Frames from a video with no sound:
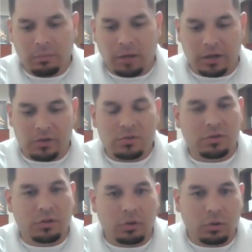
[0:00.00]
by
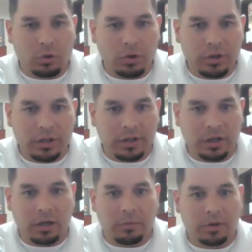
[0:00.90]
using the Lord and
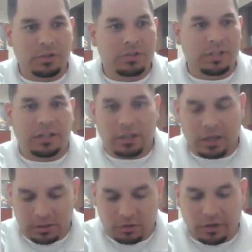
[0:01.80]
uh, understanding
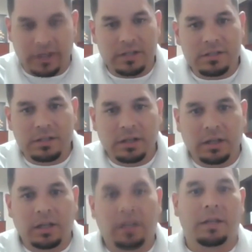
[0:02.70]
God's grace
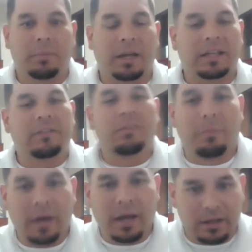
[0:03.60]
and by giving
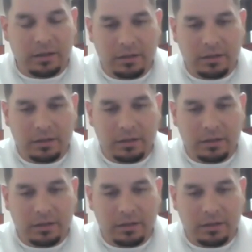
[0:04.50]
back.